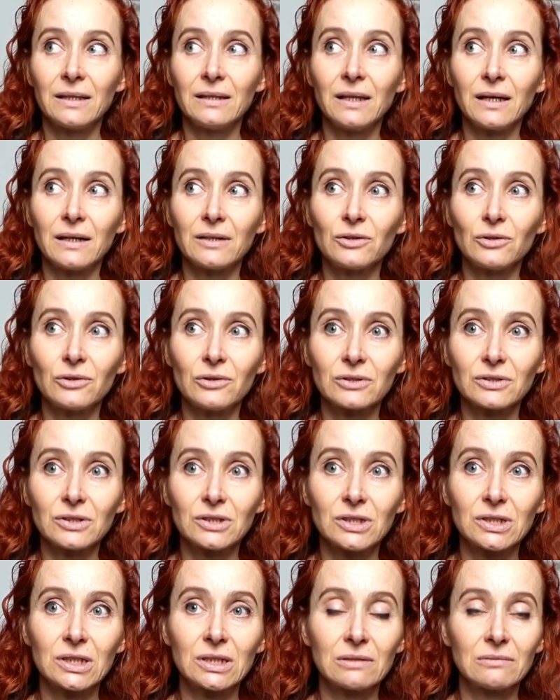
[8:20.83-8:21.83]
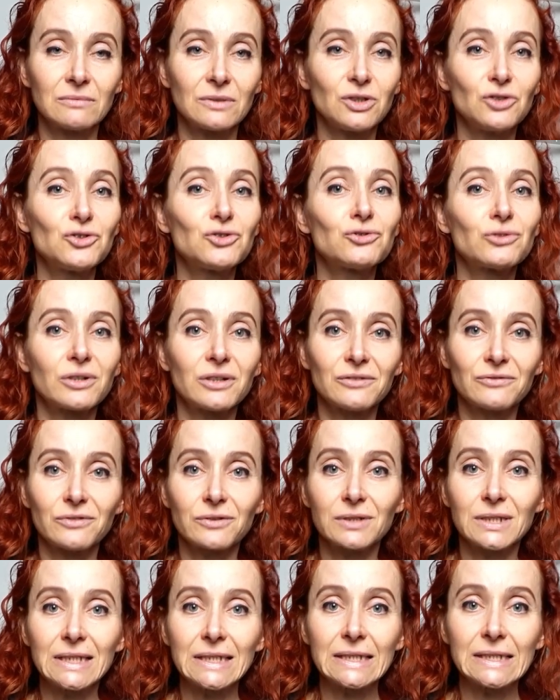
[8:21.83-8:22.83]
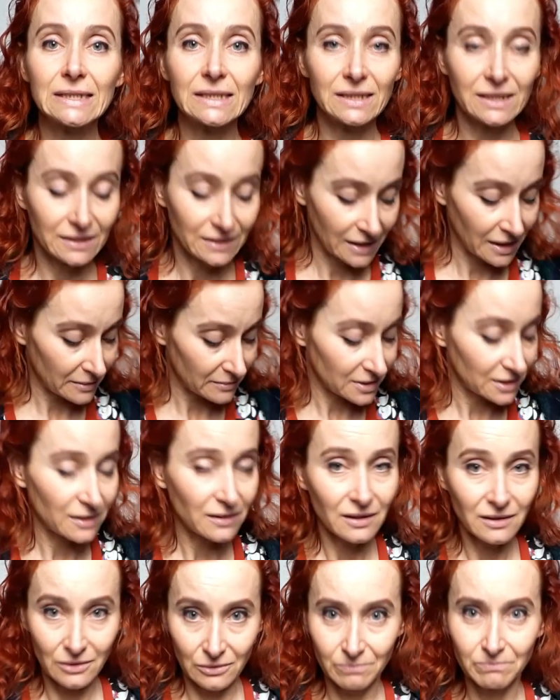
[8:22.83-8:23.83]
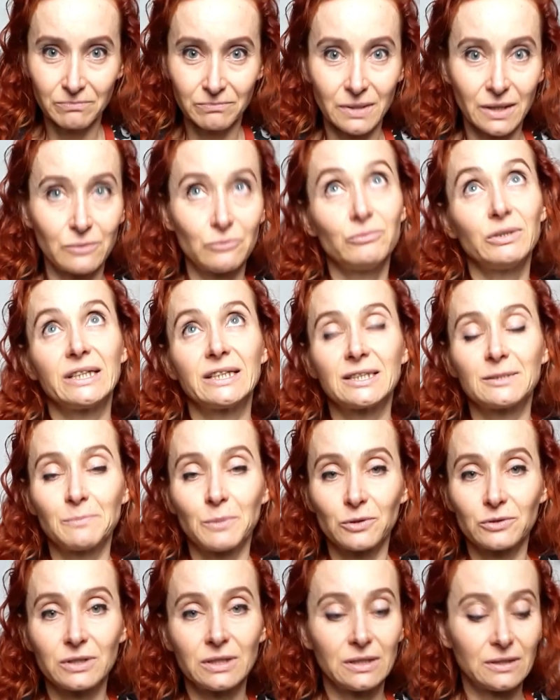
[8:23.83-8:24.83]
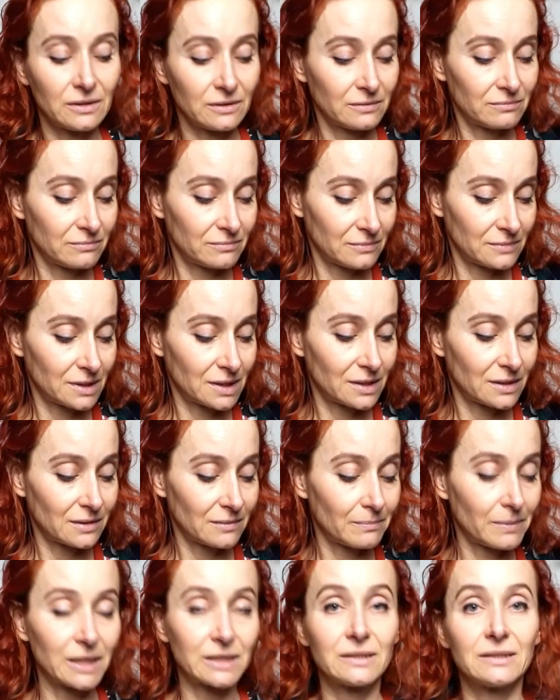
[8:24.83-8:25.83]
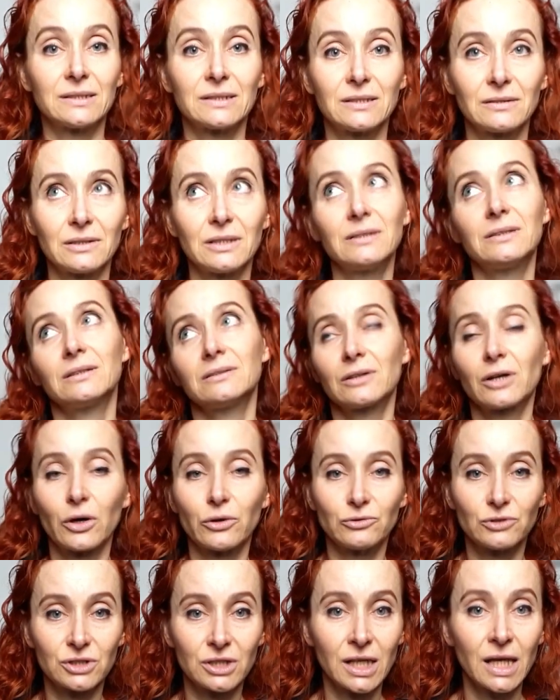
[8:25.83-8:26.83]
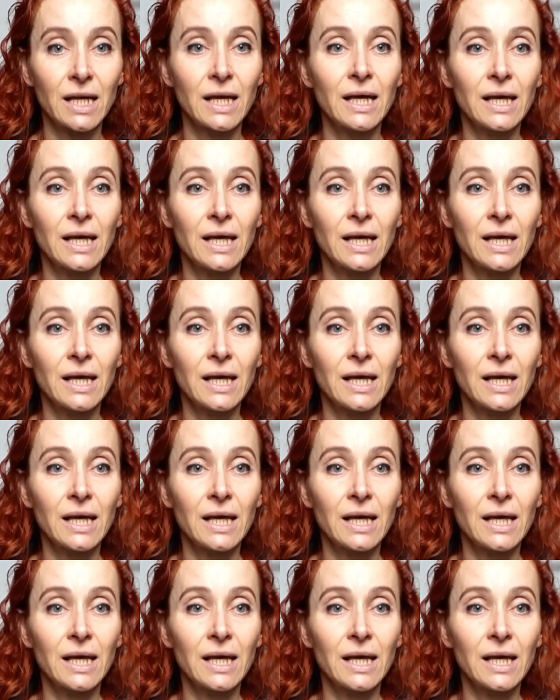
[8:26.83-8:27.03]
They are not destroyed very easily, and hems are a weak spot in patterns, in the coats.